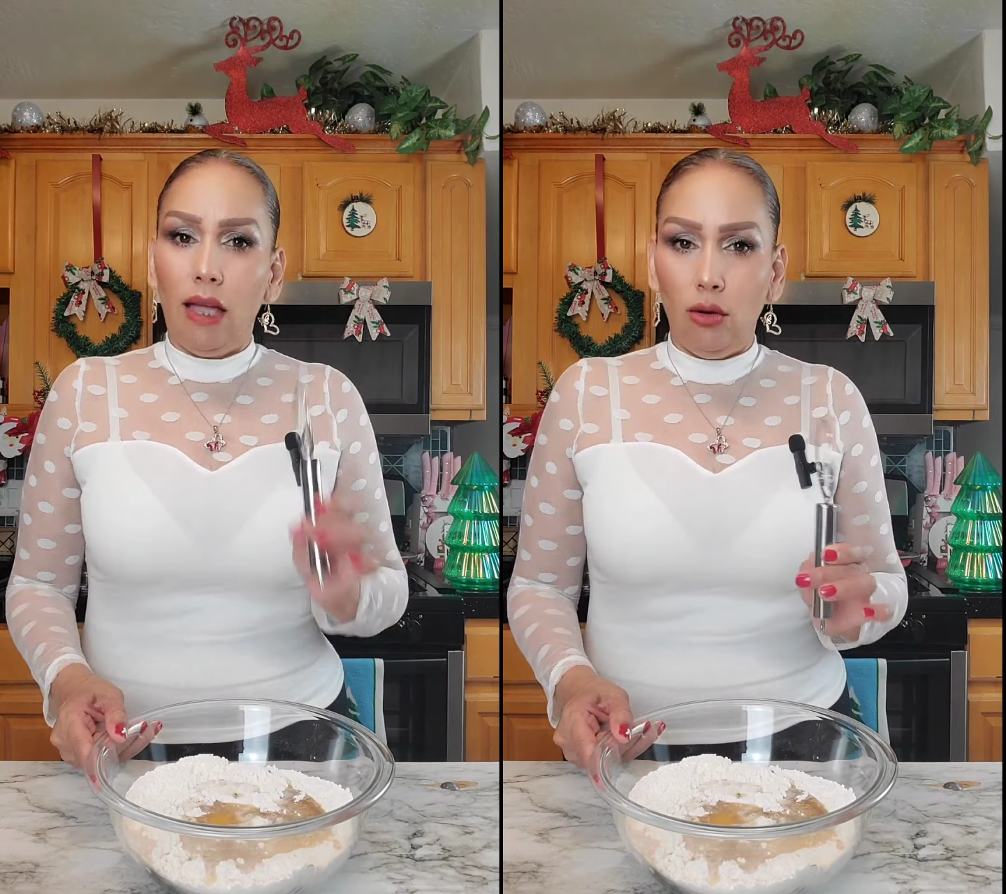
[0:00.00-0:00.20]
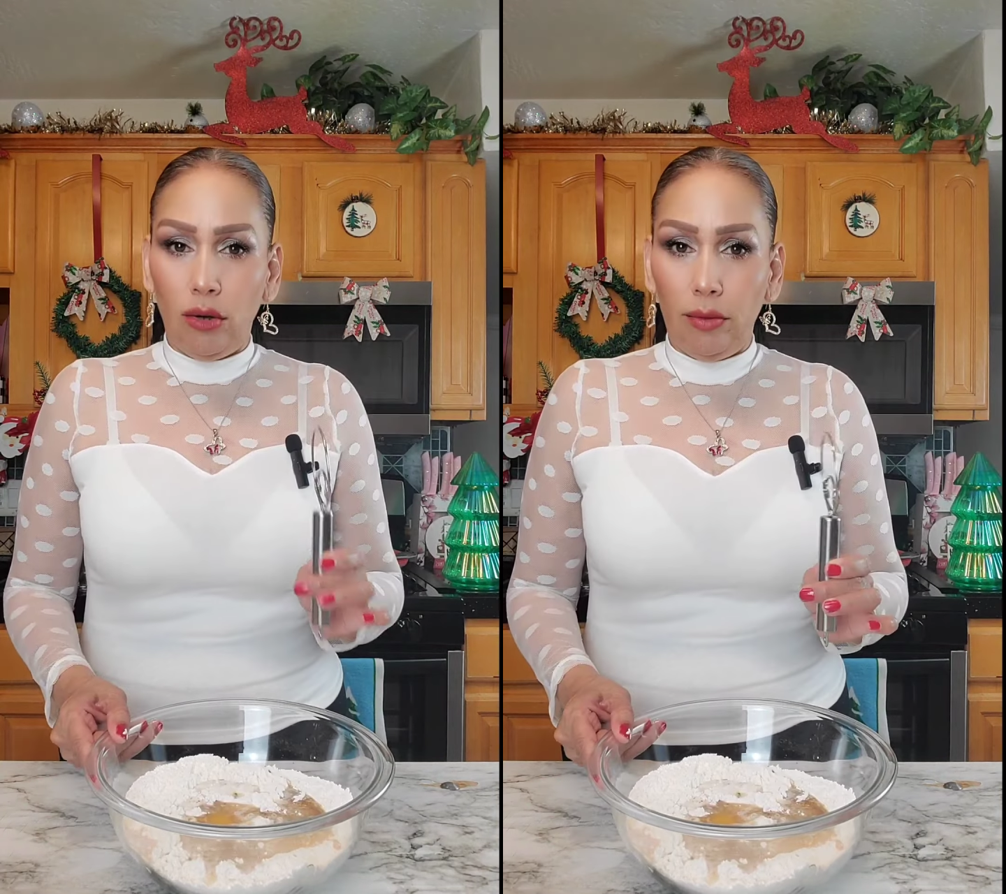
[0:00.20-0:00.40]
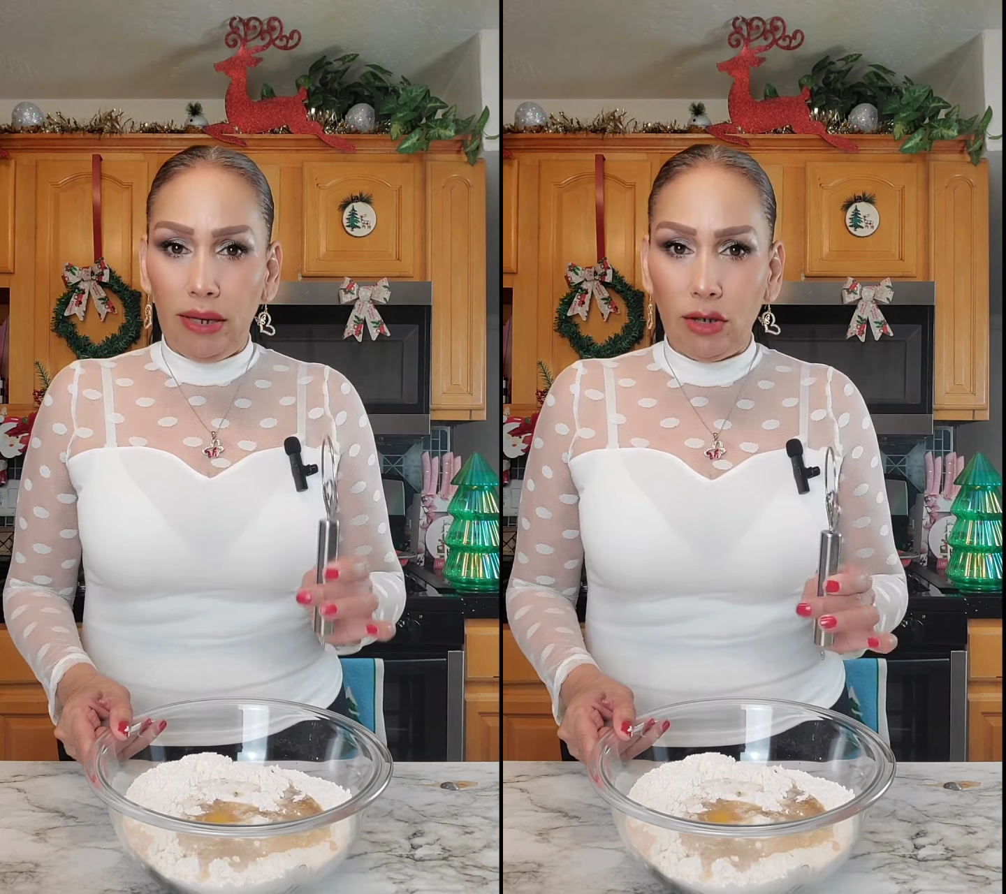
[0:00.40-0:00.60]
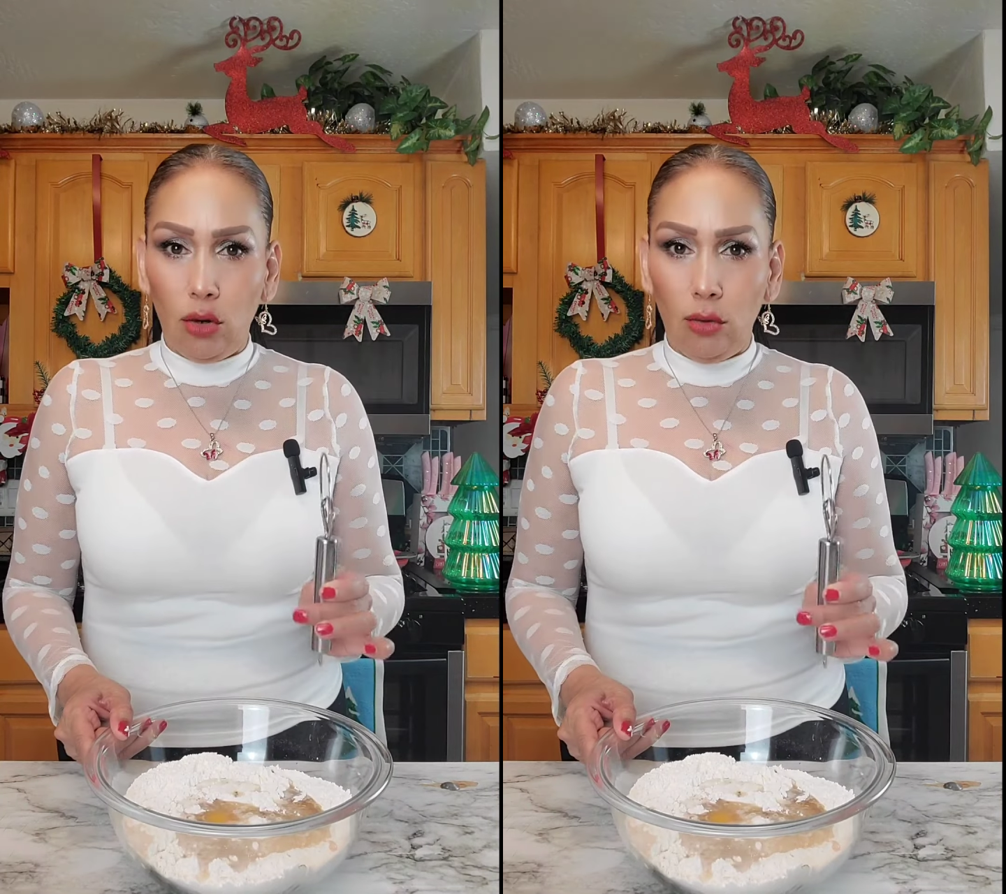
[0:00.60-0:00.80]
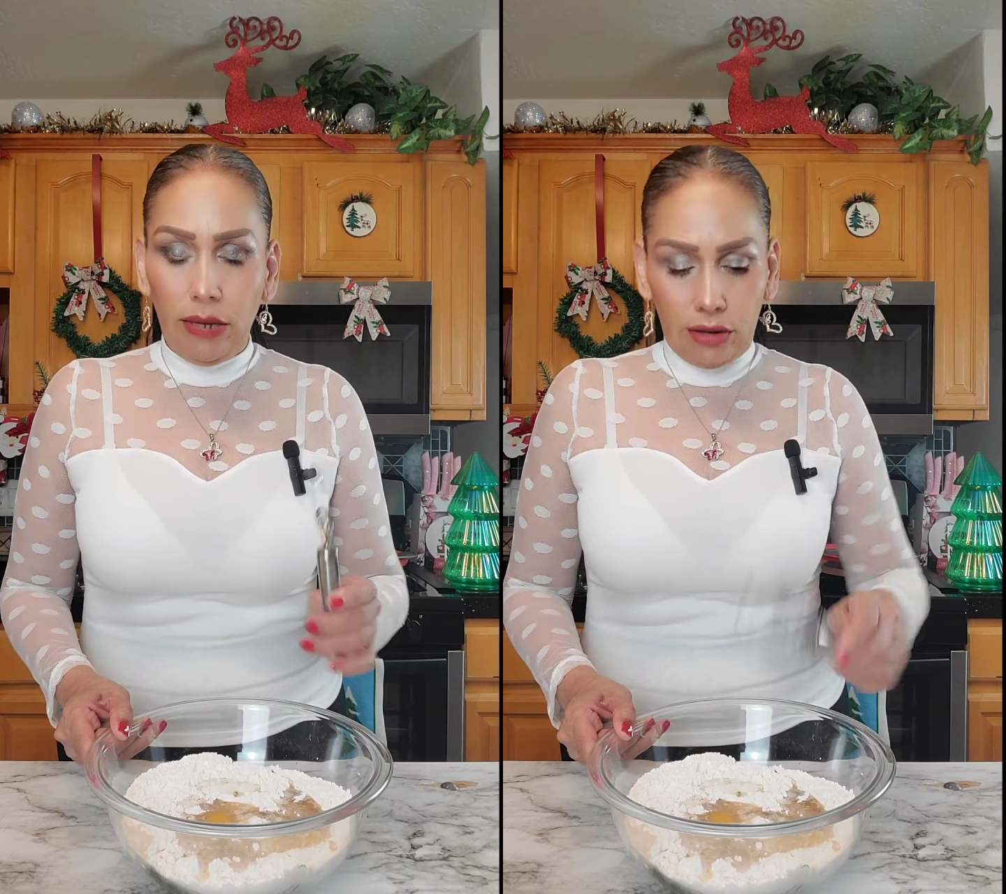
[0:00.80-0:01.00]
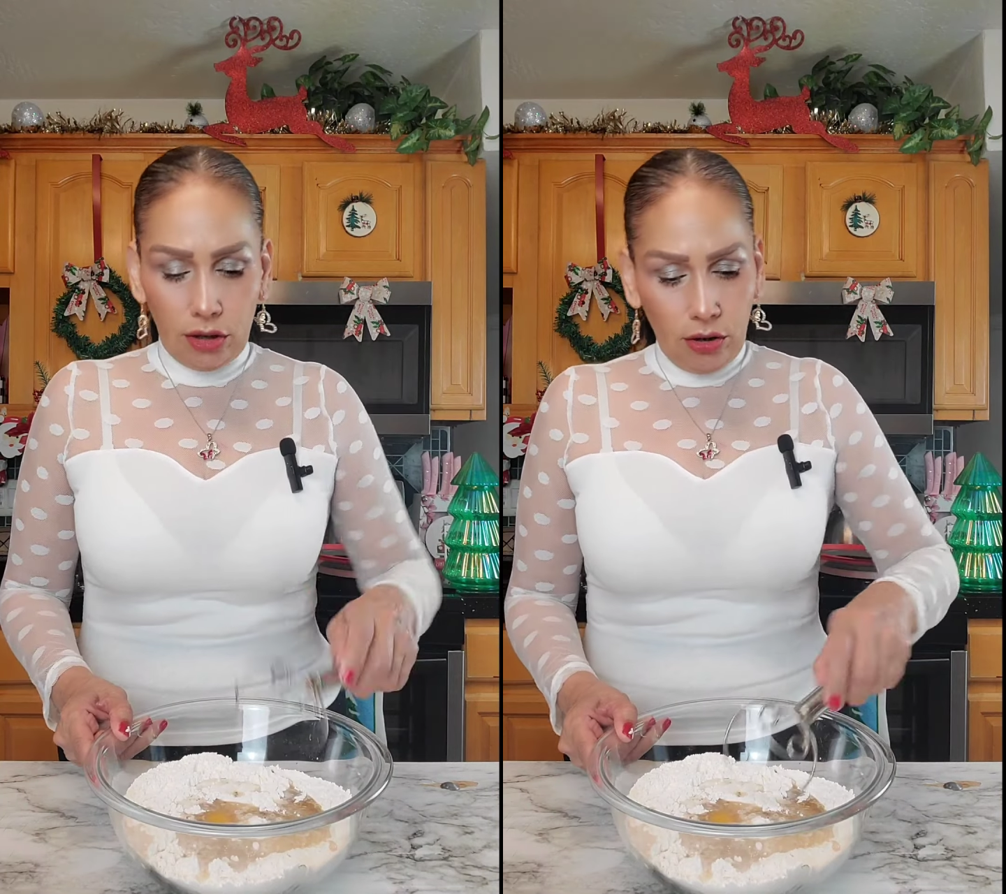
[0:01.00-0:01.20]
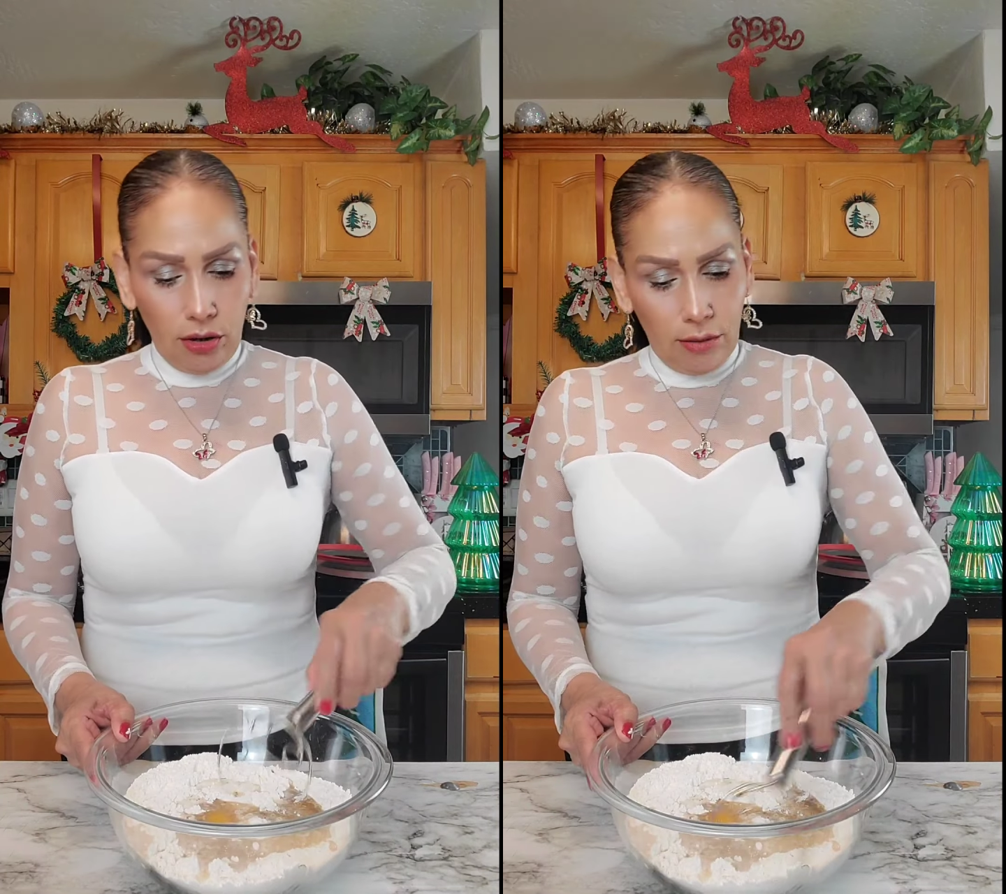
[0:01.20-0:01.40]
And with my dough mixer,